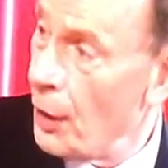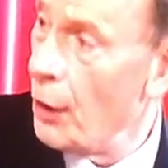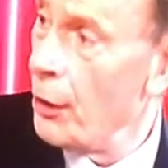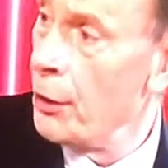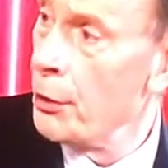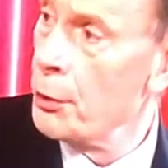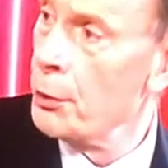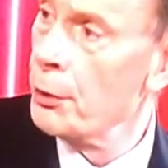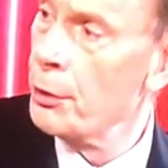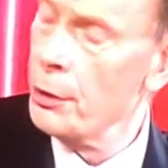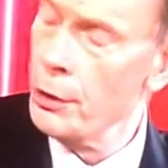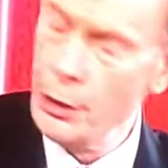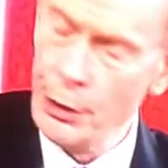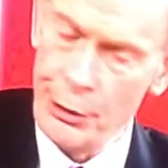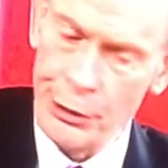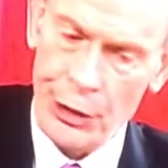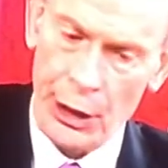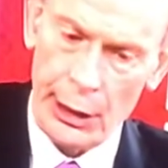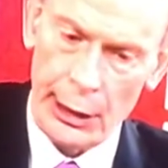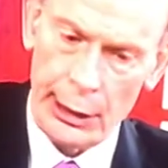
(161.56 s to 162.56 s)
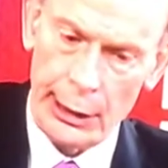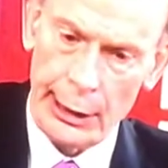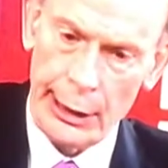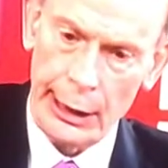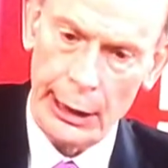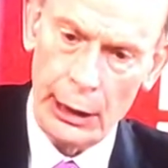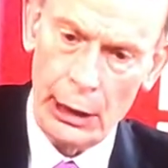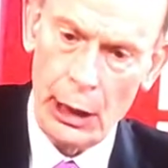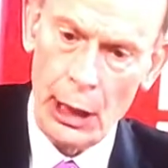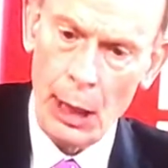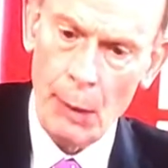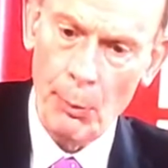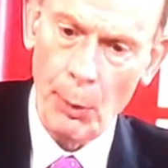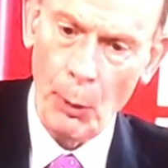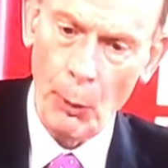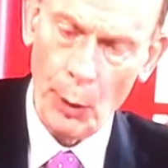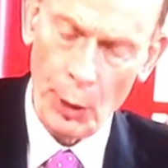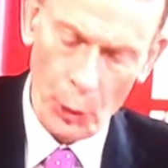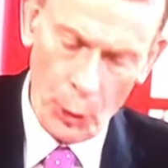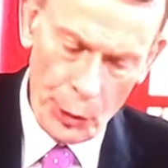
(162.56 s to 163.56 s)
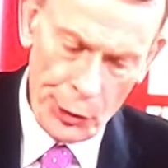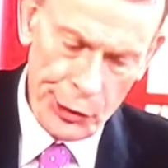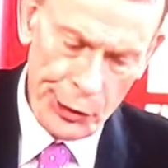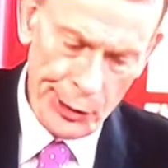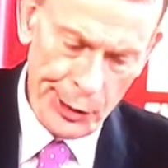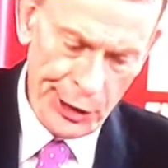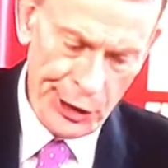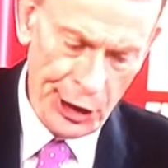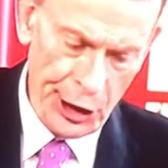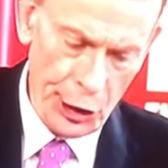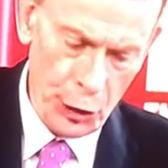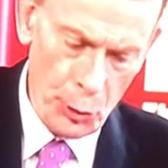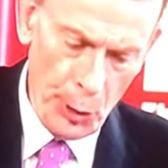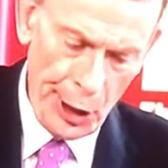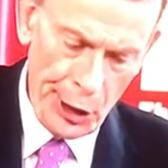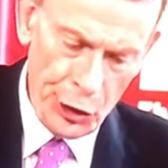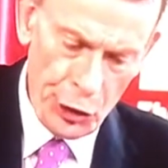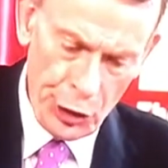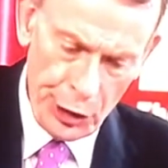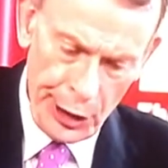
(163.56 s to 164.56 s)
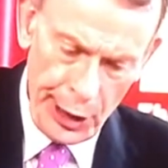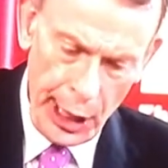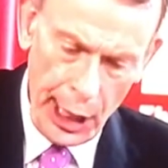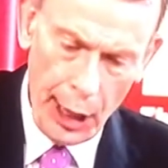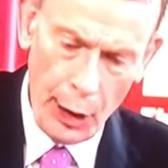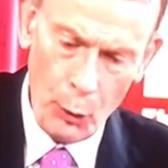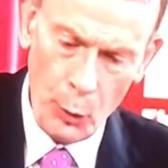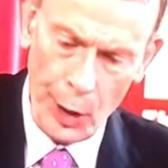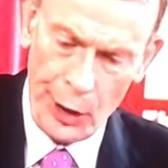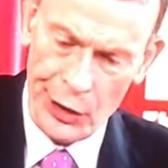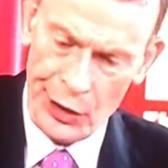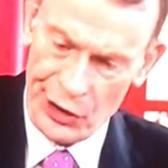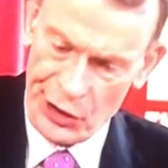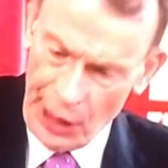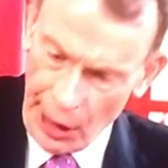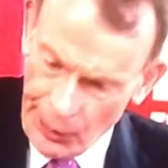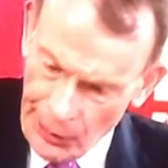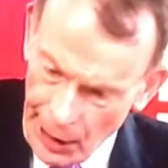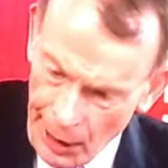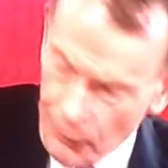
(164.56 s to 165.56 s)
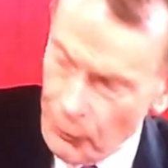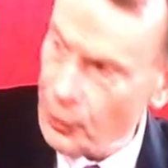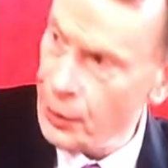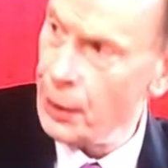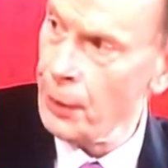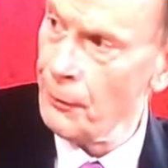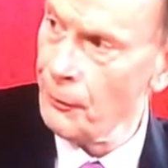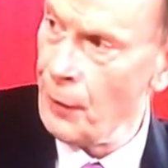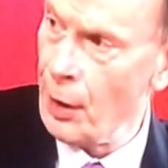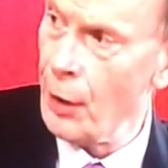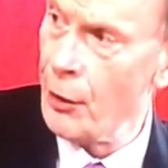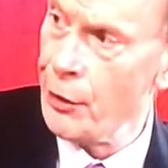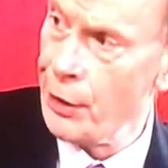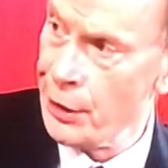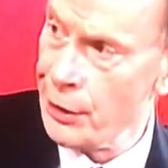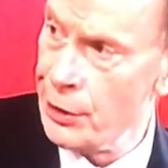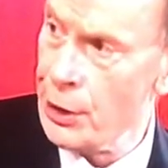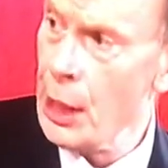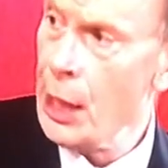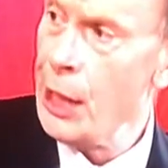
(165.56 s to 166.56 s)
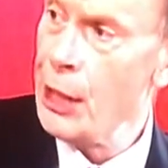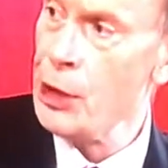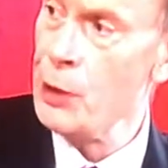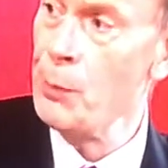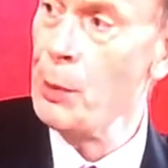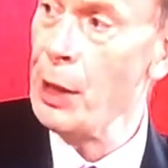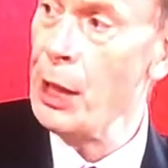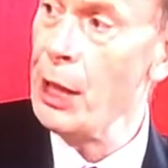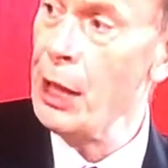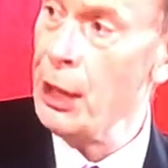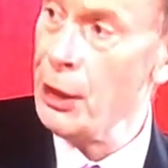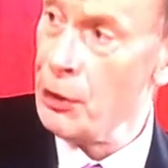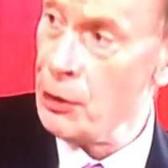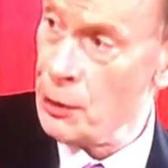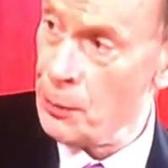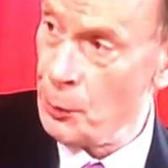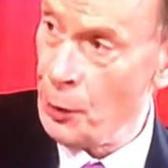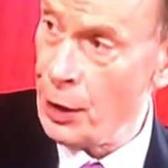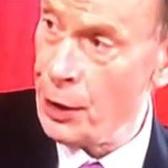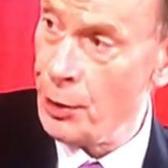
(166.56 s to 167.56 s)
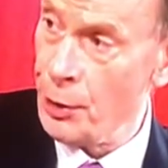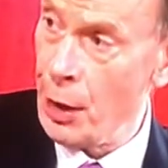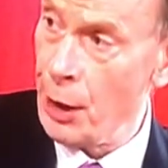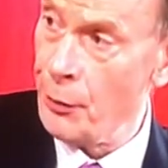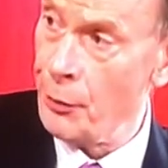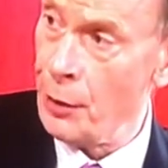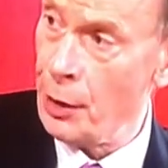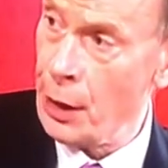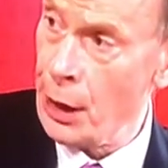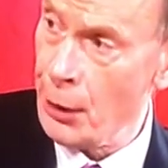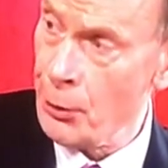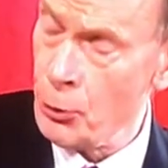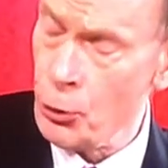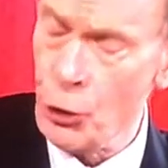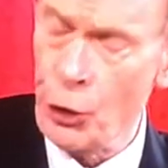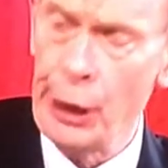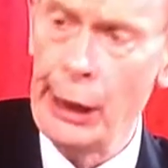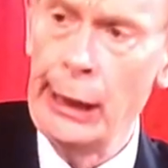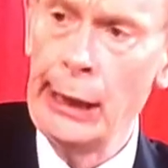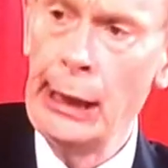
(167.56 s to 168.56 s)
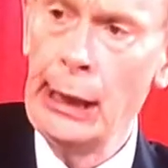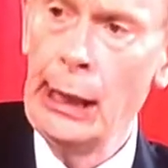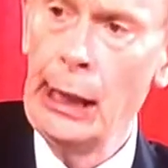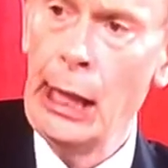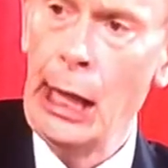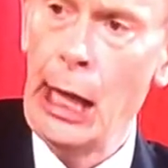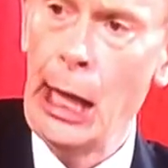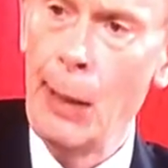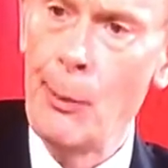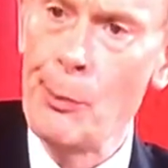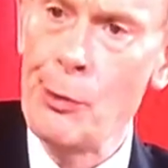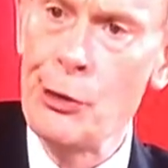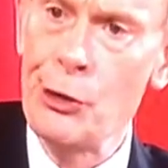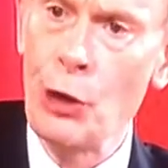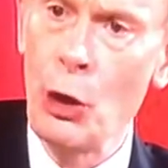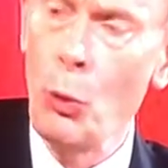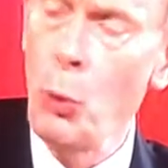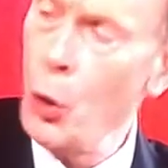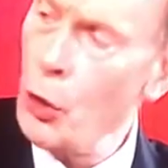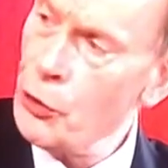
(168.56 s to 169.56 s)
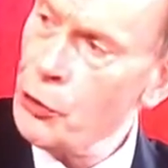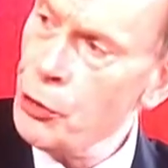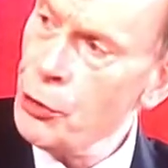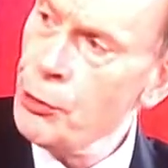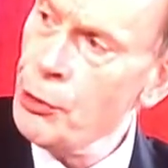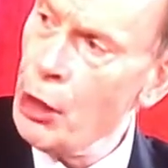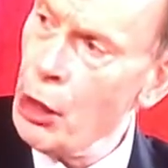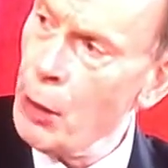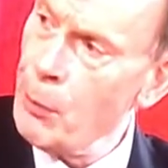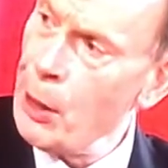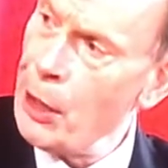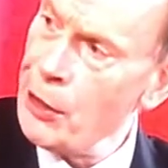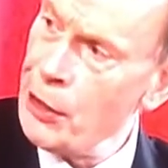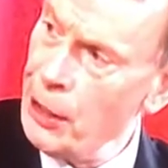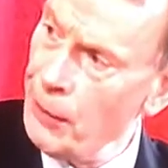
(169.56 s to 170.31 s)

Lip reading: very good news indeed. But we're also in a situation now where the South African variant is beginning to spread around the country. So what do you know about